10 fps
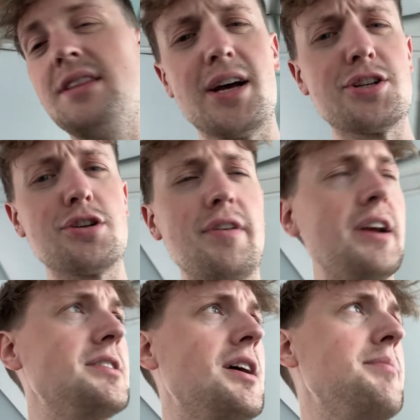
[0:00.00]
Not sure if I
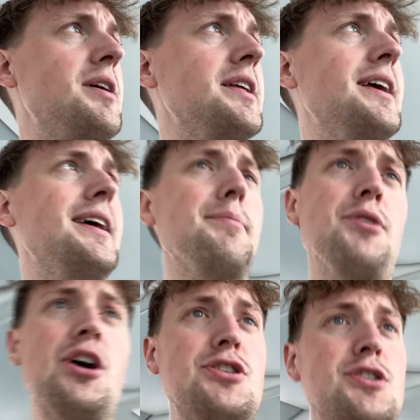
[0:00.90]
can talk about it yet, and I'm
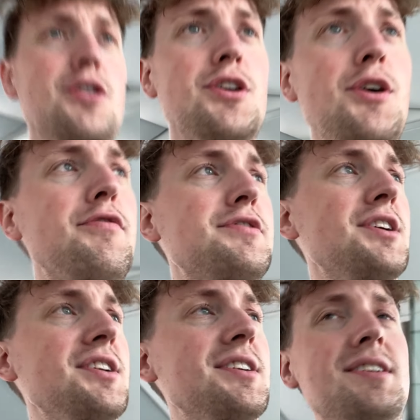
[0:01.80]
not sure, you know, if it's
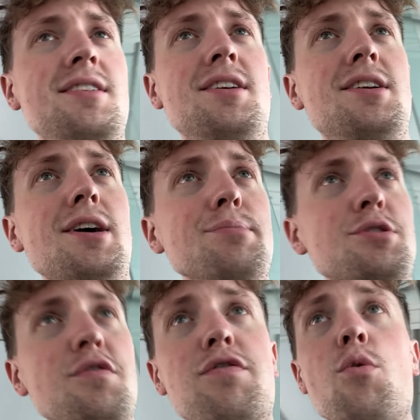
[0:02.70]
gonna come
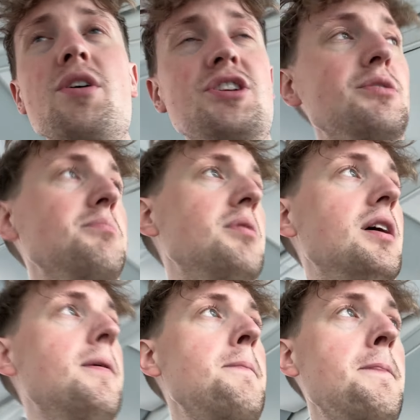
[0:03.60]
to fruition, but
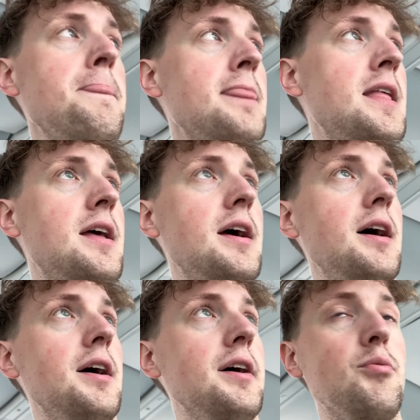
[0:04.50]

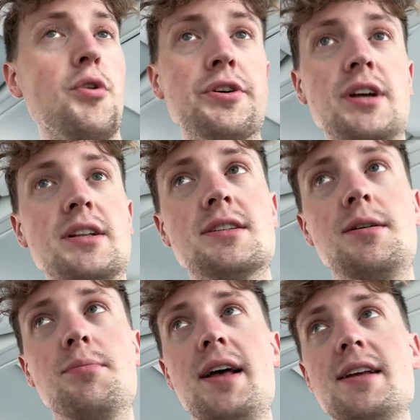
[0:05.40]
uh, worked on
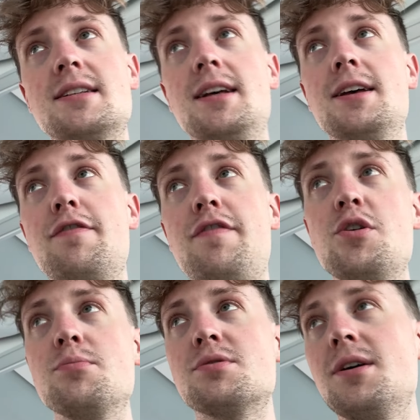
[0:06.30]
something last night,
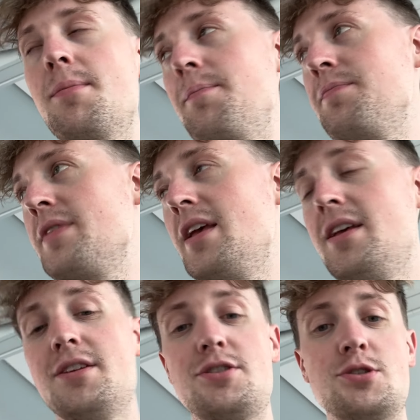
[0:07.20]
filmed something.
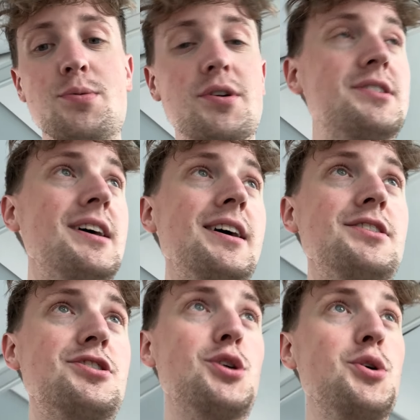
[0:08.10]
Super excited
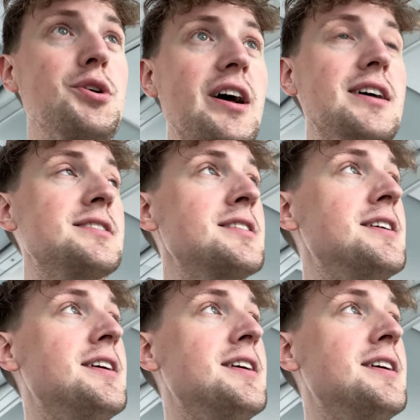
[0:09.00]
to show you guys.